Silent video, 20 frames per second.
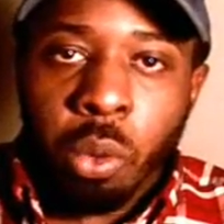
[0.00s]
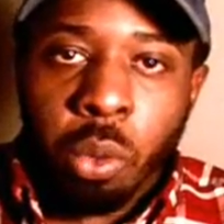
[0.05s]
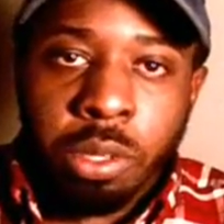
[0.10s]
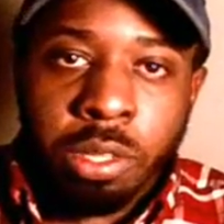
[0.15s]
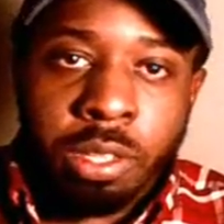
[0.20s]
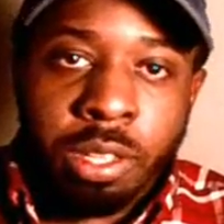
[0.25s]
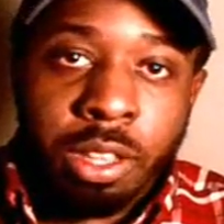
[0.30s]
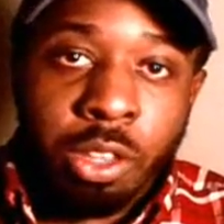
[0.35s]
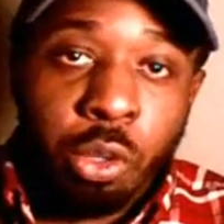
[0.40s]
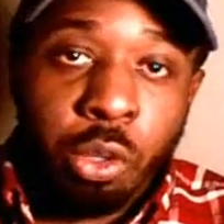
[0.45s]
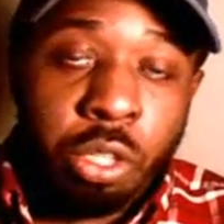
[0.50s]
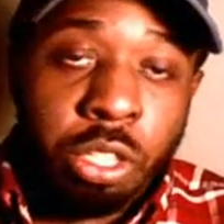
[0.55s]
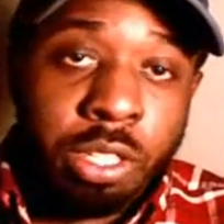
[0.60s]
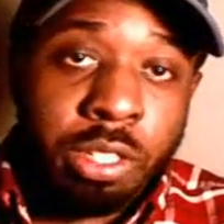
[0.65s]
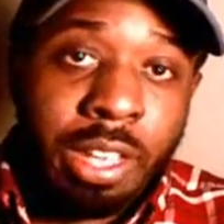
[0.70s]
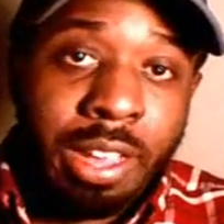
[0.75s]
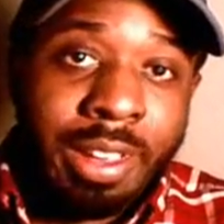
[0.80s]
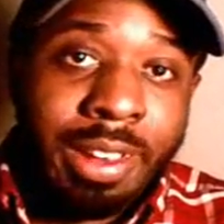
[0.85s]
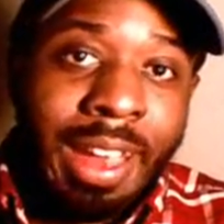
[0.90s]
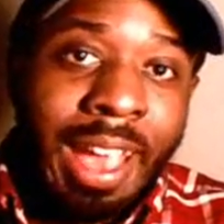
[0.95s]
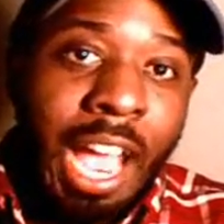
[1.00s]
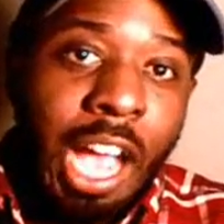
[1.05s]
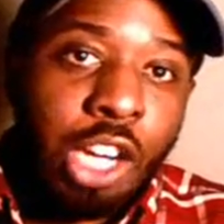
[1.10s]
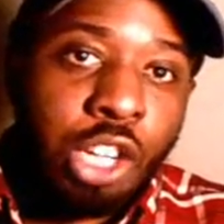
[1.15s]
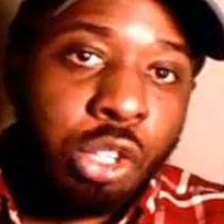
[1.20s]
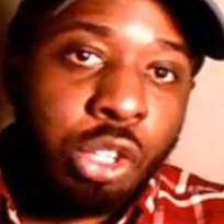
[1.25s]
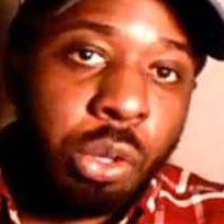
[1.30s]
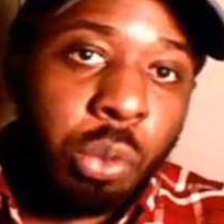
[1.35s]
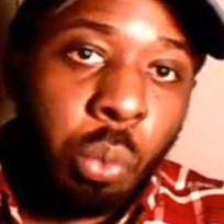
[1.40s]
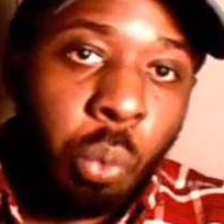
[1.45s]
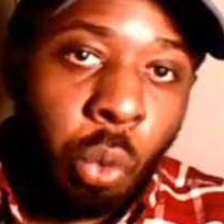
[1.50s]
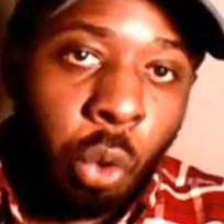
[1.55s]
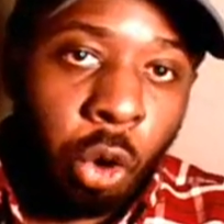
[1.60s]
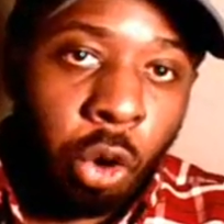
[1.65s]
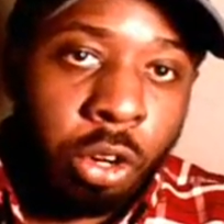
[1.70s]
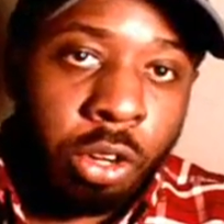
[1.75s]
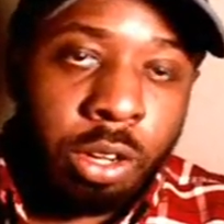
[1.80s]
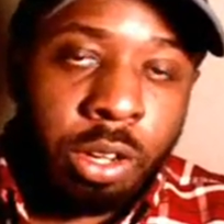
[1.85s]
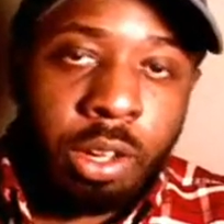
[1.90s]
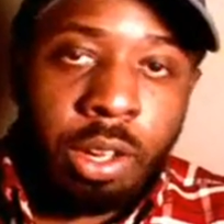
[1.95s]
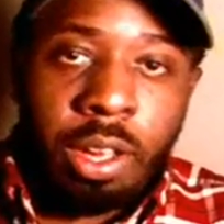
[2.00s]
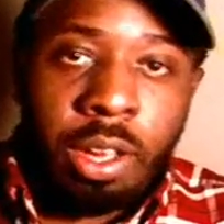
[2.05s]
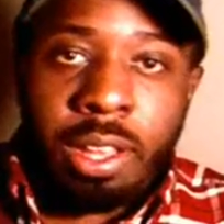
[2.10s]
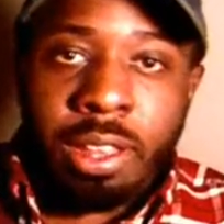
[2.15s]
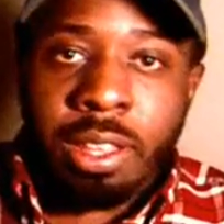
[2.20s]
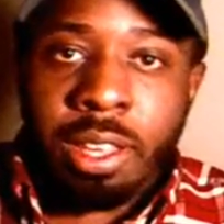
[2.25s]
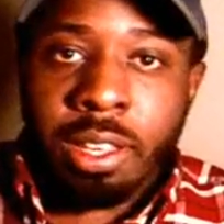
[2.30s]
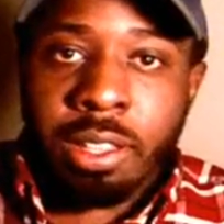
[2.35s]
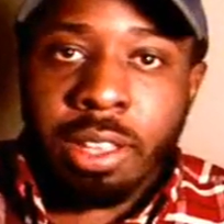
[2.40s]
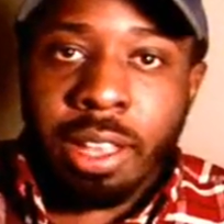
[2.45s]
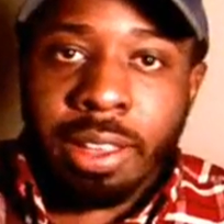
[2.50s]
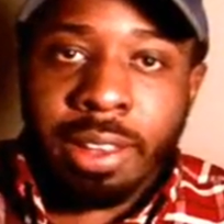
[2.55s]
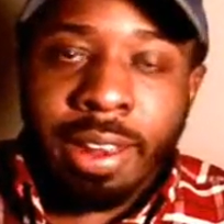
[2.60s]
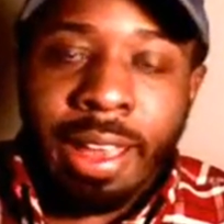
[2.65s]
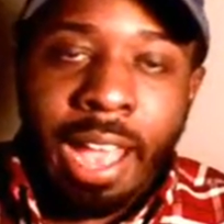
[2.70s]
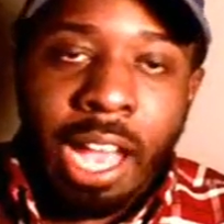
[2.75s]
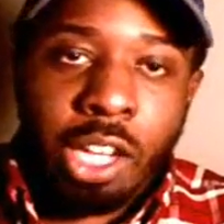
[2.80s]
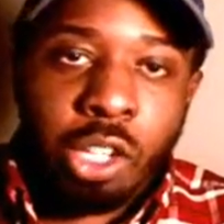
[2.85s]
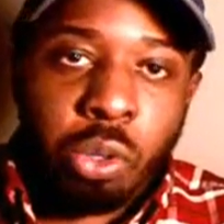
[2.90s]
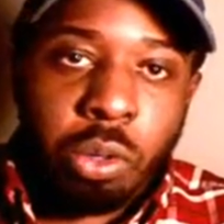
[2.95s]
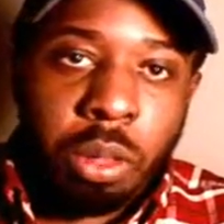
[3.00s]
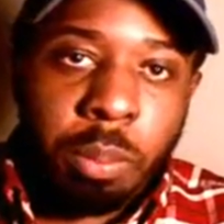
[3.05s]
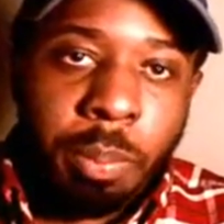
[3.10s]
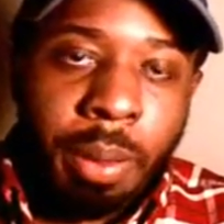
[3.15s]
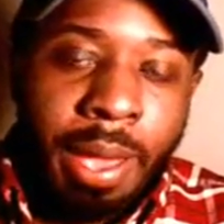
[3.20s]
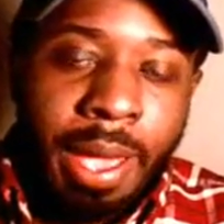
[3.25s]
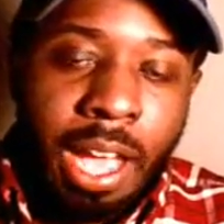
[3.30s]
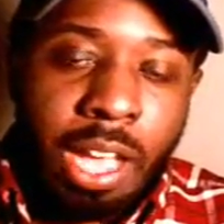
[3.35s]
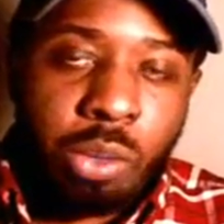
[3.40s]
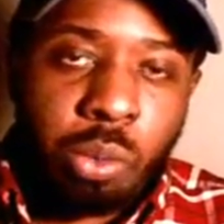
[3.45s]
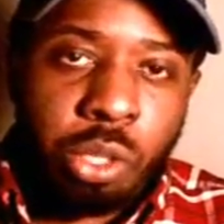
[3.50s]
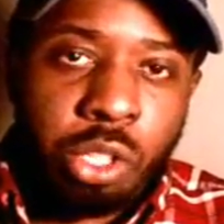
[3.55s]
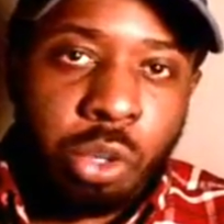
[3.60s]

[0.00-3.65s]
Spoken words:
with solutions that can actually work, things that can actually pass.